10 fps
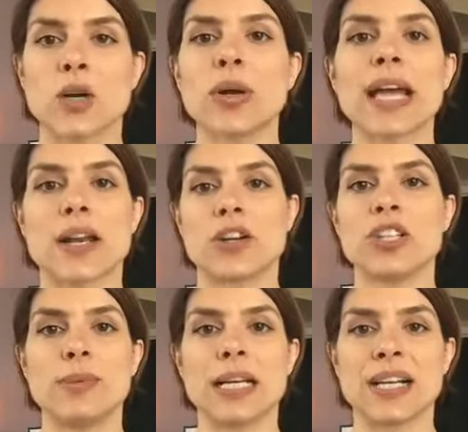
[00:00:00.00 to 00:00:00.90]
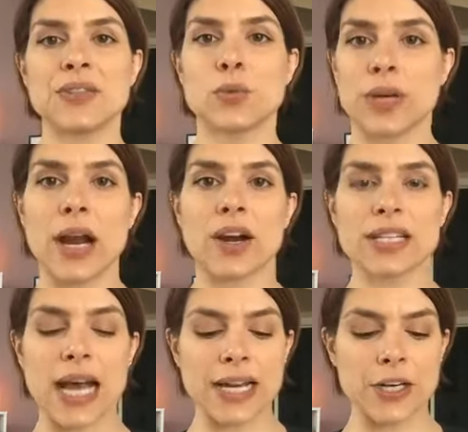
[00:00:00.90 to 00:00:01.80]
quick energy because we are
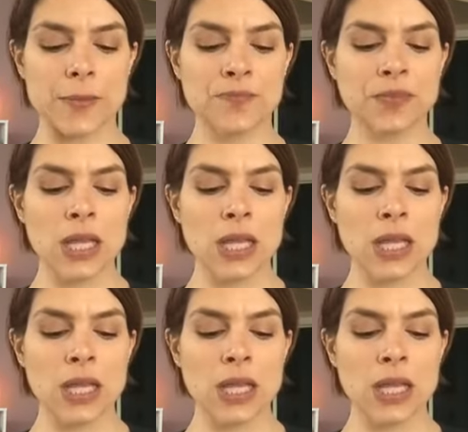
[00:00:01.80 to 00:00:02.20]
tired.